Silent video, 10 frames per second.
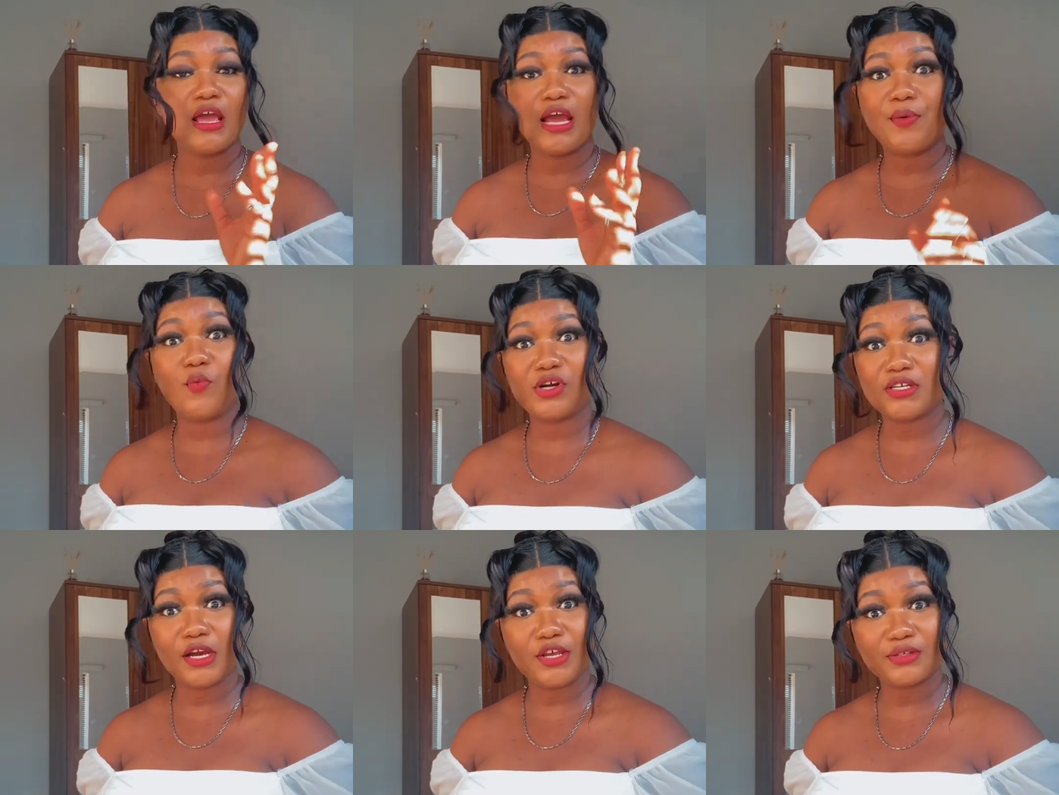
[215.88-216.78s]
and
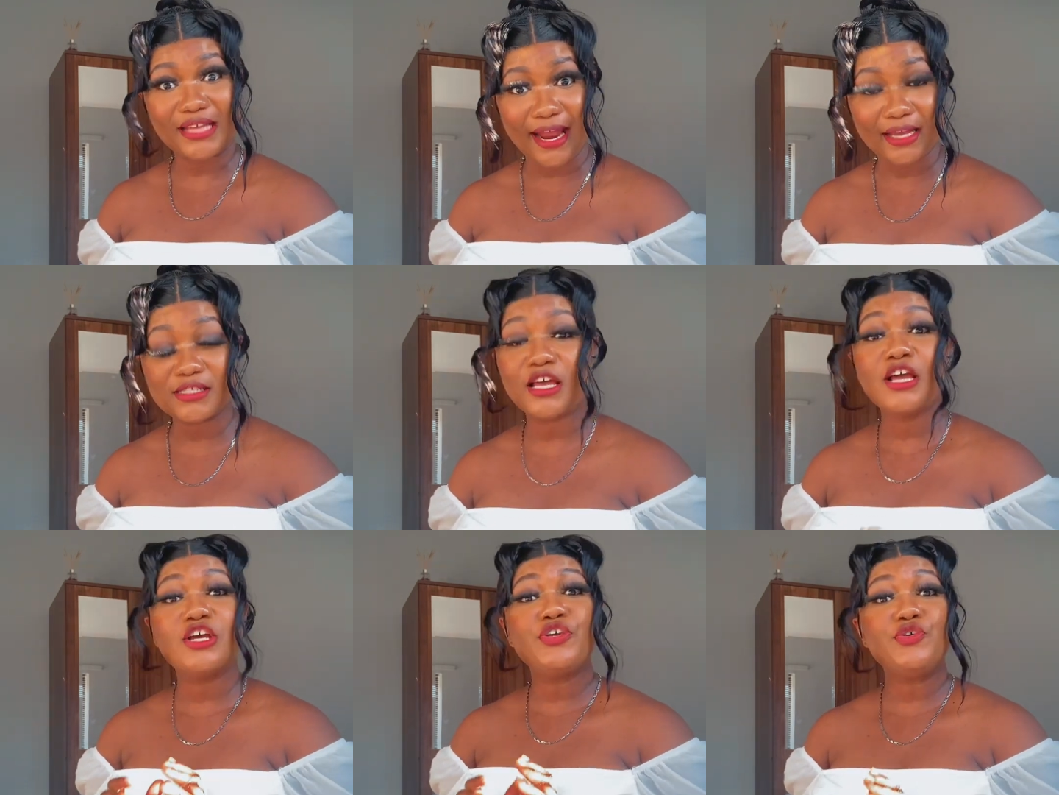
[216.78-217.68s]
water in your diet,
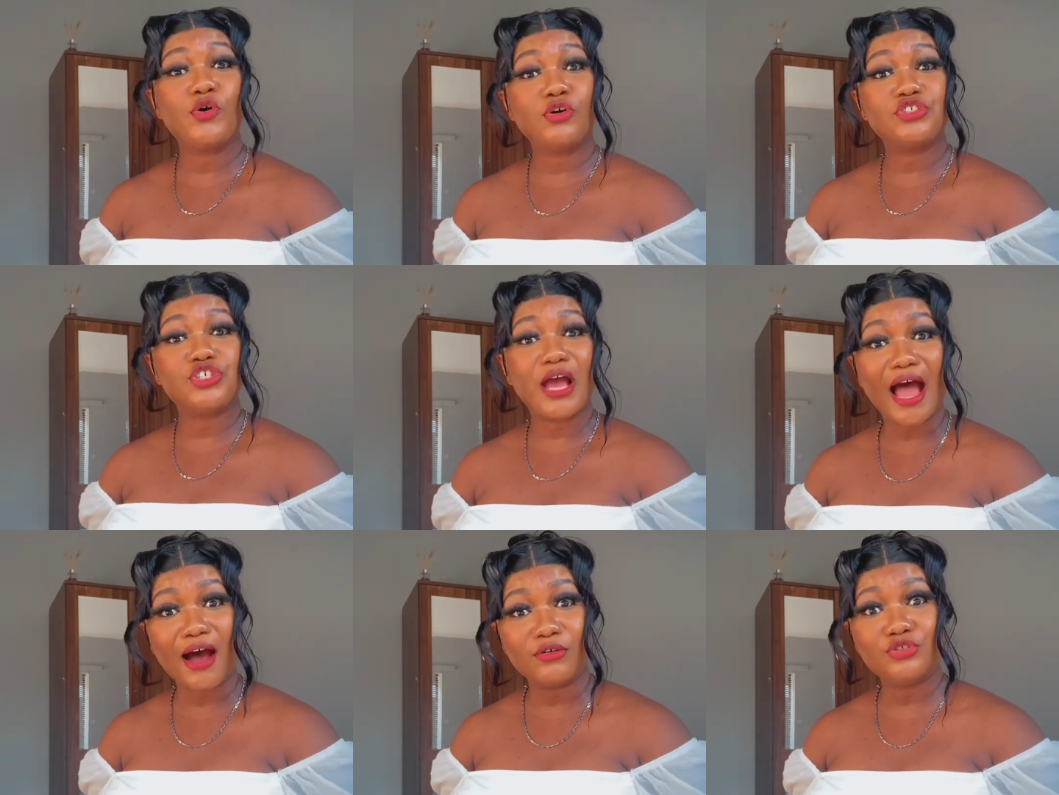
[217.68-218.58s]
your
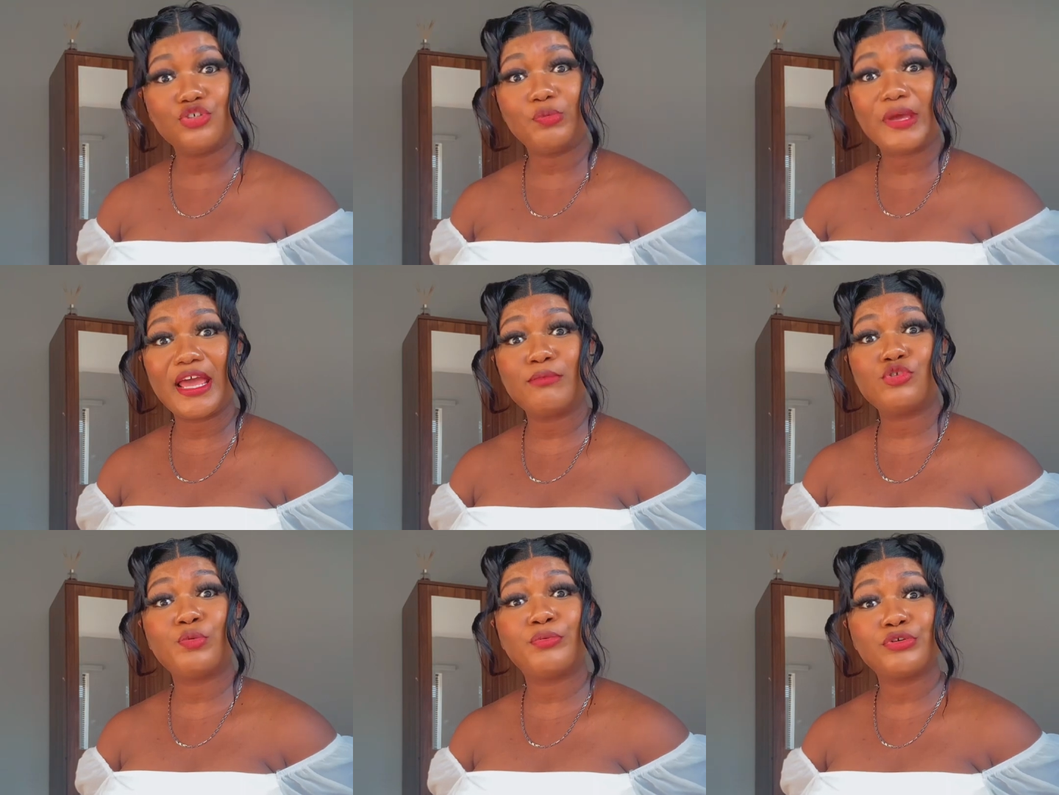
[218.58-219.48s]
child, you'll be able
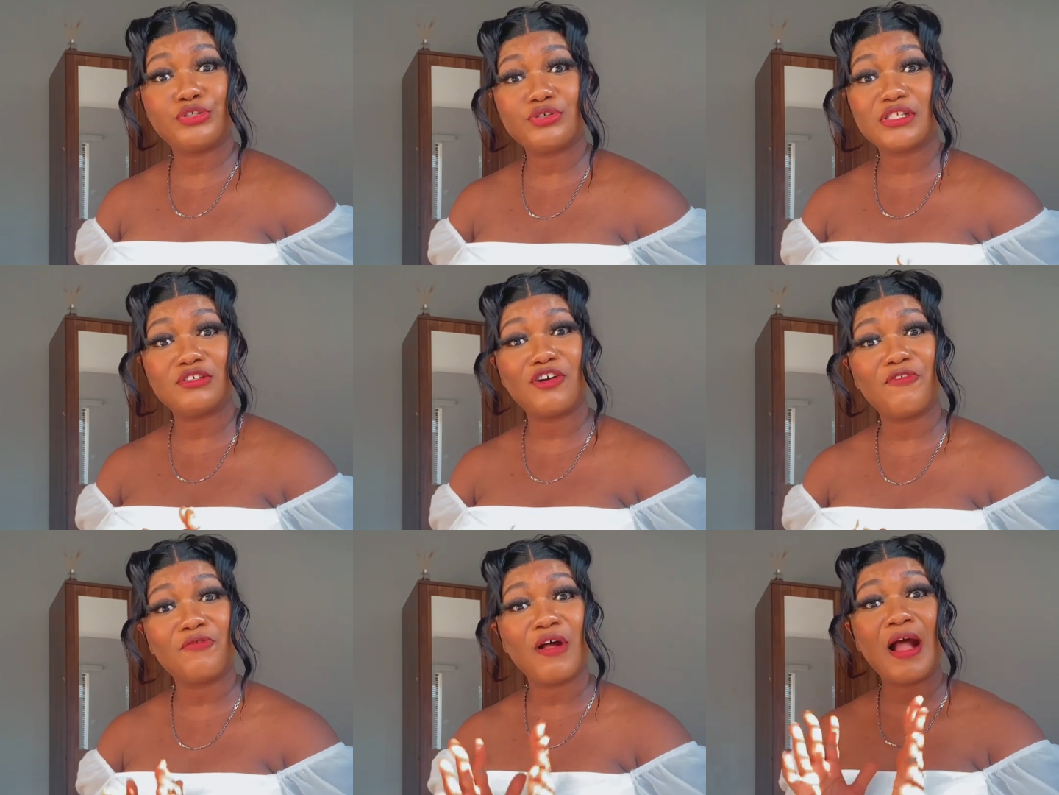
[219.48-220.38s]
to produce
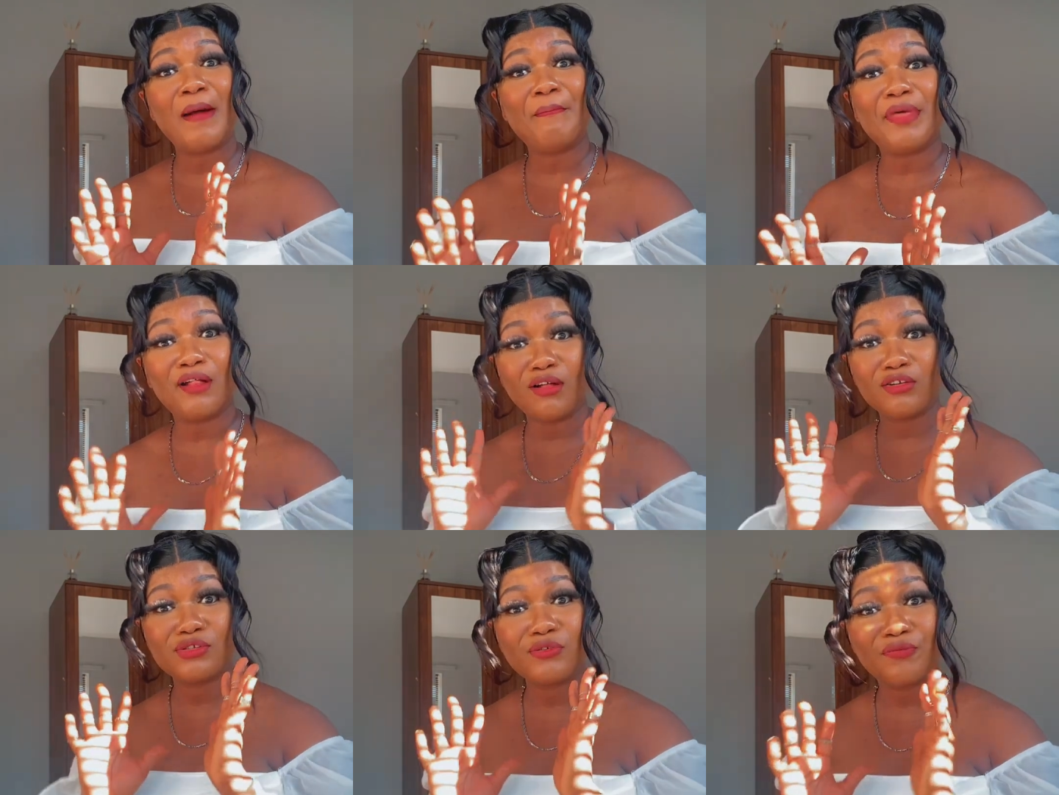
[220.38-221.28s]
enough milk
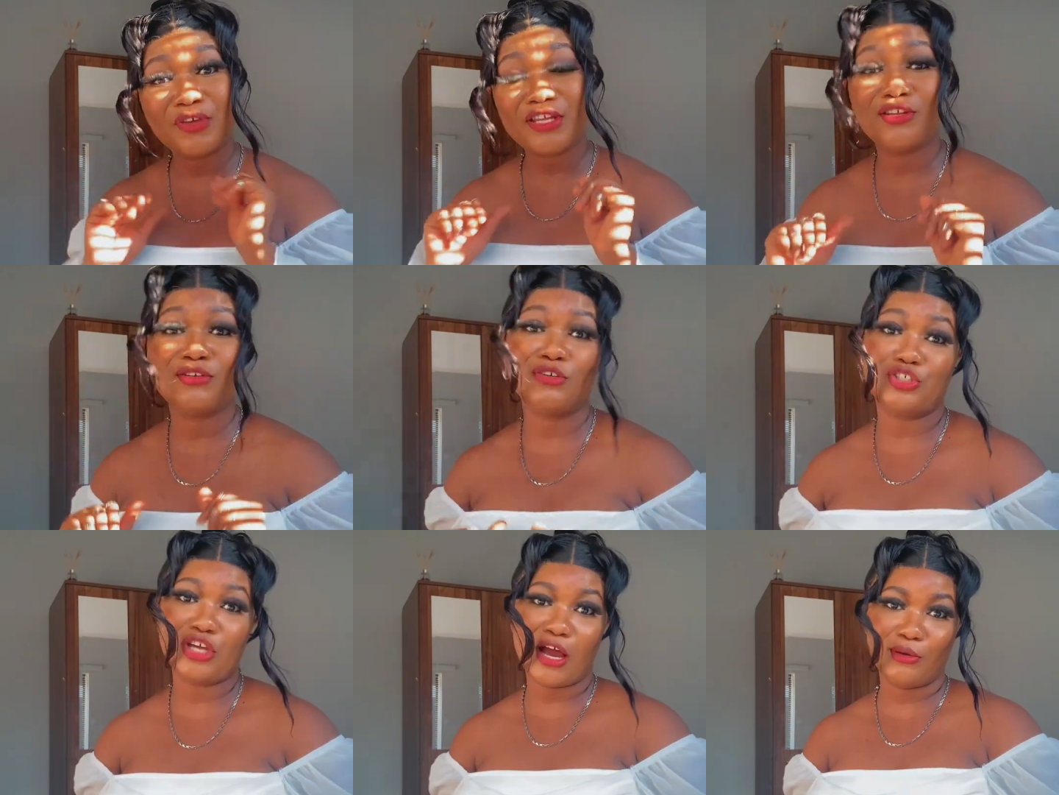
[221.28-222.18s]
to feed your
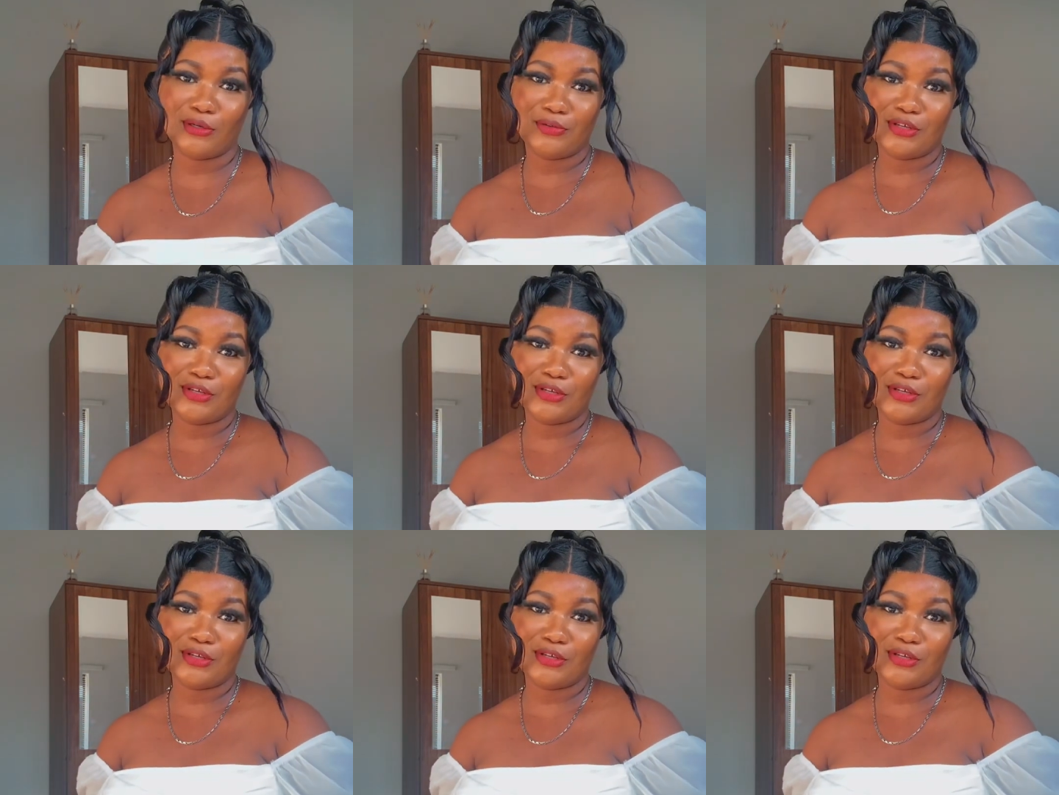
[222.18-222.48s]
child.